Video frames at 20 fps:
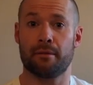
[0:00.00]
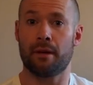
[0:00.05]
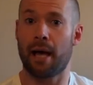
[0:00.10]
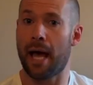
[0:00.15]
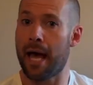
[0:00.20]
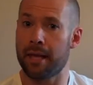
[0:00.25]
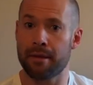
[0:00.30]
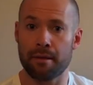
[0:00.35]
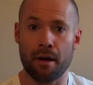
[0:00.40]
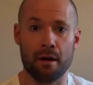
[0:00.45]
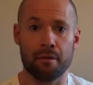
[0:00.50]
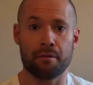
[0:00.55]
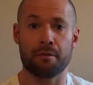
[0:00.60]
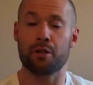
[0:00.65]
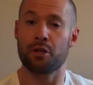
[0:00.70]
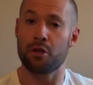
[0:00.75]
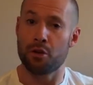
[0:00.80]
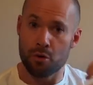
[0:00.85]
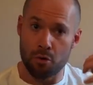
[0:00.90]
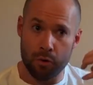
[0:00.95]
End of.
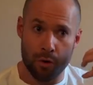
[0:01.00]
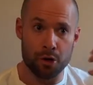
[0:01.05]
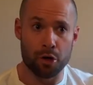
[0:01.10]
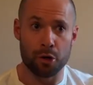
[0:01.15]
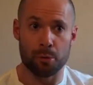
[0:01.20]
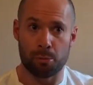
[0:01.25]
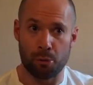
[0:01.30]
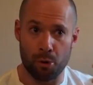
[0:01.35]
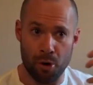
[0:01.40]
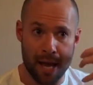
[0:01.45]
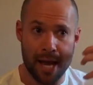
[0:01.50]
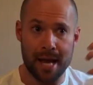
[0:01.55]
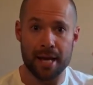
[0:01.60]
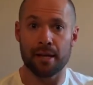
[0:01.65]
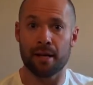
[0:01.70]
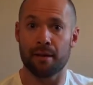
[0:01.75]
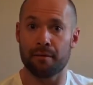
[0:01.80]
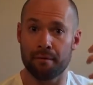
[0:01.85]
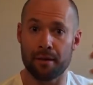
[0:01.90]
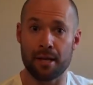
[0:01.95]
Your
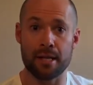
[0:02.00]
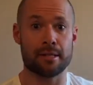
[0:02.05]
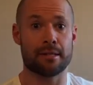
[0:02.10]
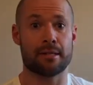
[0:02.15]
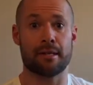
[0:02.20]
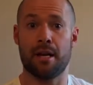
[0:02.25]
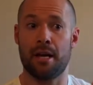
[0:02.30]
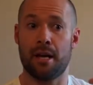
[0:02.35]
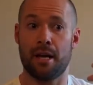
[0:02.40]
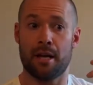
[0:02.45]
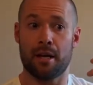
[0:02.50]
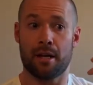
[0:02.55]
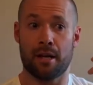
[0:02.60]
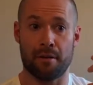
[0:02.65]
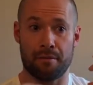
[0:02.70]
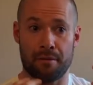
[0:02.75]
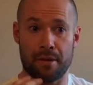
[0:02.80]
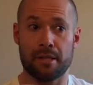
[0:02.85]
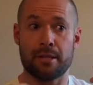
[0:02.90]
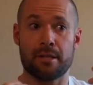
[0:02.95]
brain
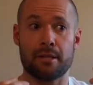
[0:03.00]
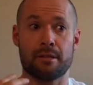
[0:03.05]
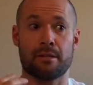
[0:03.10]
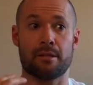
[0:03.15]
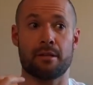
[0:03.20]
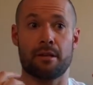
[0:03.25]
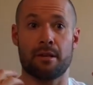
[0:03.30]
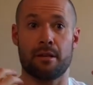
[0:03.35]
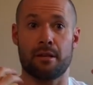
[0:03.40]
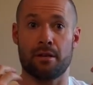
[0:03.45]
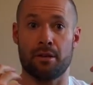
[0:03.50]
convinces